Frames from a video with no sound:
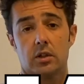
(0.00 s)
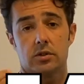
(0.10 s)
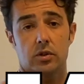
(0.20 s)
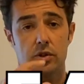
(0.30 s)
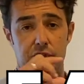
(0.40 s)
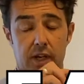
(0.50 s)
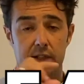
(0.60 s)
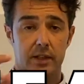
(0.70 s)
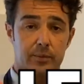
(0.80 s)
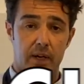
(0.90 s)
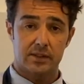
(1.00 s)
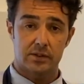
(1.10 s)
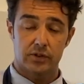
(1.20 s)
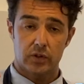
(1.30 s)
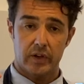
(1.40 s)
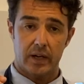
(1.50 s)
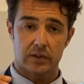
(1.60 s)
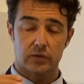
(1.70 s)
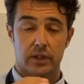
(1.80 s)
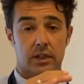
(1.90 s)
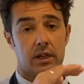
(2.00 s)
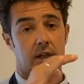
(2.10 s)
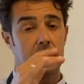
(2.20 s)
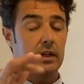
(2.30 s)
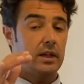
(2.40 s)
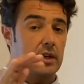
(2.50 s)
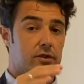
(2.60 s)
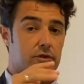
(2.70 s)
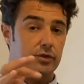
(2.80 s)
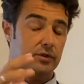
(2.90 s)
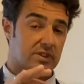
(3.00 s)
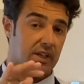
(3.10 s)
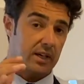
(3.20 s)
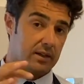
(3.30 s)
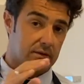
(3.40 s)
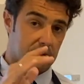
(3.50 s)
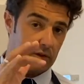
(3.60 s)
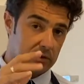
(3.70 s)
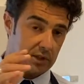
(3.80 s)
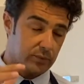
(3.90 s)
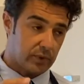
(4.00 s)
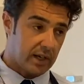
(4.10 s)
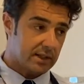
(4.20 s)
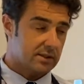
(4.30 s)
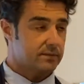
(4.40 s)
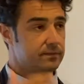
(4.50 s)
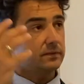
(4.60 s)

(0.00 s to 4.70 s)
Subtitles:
So check the price in your country and you should stay on that price.